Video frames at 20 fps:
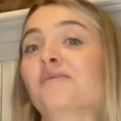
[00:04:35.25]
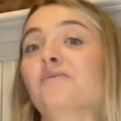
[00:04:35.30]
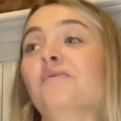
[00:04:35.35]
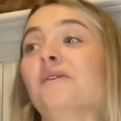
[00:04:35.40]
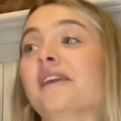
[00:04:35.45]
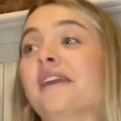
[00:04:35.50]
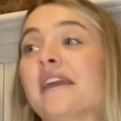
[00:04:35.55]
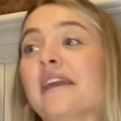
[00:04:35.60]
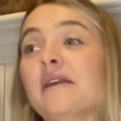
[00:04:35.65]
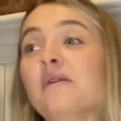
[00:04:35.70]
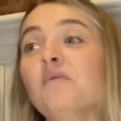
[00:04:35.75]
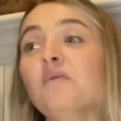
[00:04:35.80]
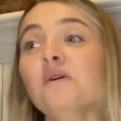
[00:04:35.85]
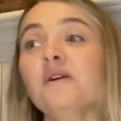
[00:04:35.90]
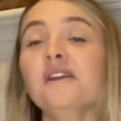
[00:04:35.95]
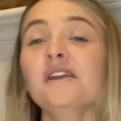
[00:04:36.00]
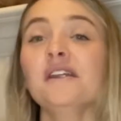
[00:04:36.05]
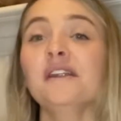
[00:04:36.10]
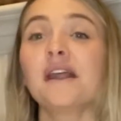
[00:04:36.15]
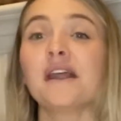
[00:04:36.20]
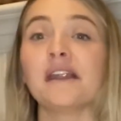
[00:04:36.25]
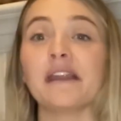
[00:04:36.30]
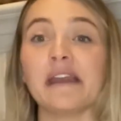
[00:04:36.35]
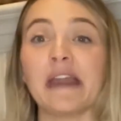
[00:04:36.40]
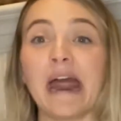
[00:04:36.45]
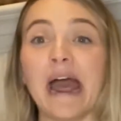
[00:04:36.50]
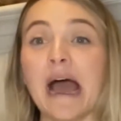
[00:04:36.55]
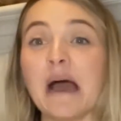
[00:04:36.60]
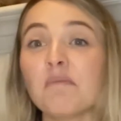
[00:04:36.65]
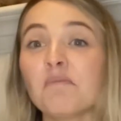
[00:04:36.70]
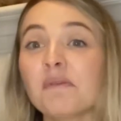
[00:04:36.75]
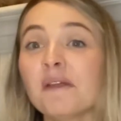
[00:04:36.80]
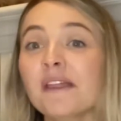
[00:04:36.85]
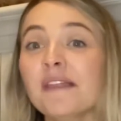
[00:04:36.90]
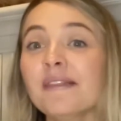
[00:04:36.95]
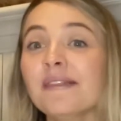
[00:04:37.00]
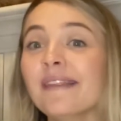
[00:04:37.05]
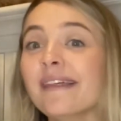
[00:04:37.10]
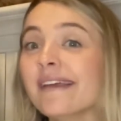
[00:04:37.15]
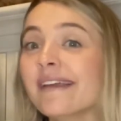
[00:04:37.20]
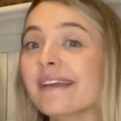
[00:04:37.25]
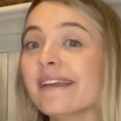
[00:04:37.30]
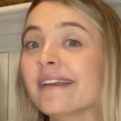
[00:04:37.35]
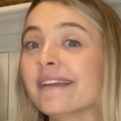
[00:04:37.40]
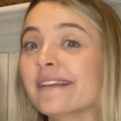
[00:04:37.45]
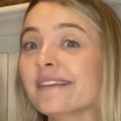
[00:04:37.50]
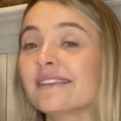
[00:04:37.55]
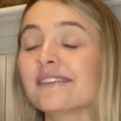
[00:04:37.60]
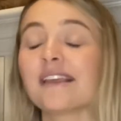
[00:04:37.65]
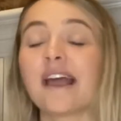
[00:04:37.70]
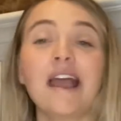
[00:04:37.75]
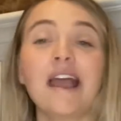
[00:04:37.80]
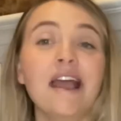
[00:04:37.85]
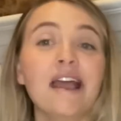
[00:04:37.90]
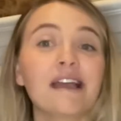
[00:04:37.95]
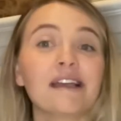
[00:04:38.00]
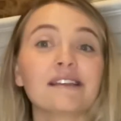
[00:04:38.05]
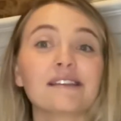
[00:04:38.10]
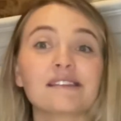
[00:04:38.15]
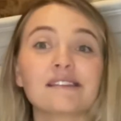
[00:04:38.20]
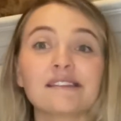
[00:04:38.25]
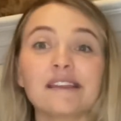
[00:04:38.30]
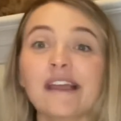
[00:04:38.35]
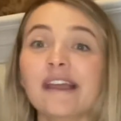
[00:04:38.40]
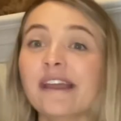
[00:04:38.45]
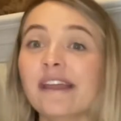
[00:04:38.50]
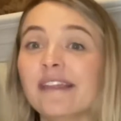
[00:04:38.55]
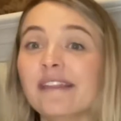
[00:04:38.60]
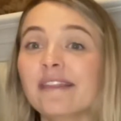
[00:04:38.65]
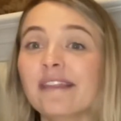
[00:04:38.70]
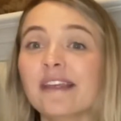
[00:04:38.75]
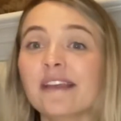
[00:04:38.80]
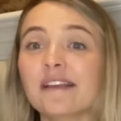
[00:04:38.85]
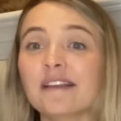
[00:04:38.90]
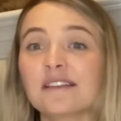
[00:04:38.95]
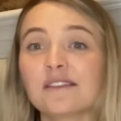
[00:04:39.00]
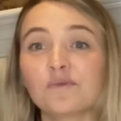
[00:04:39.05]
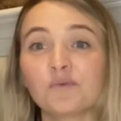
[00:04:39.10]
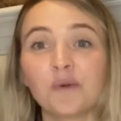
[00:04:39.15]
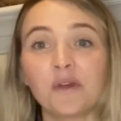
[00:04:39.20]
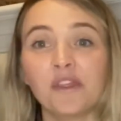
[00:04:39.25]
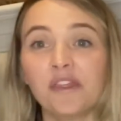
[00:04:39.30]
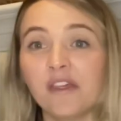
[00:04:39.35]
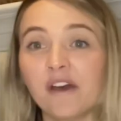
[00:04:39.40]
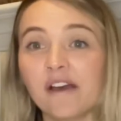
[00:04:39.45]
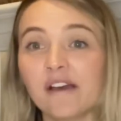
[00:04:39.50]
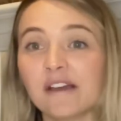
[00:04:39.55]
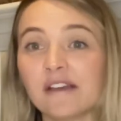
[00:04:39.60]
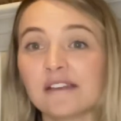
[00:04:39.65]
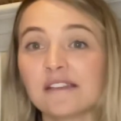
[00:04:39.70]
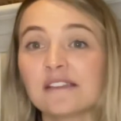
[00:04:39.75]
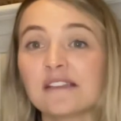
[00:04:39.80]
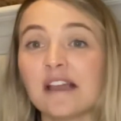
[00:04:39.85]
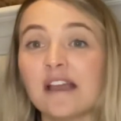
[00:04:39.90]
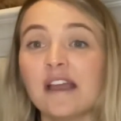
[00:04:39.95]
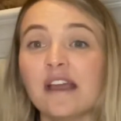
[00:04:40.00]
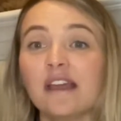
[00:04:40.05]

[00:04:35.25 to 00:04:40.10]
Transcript: He would nap in this, sit in this with us.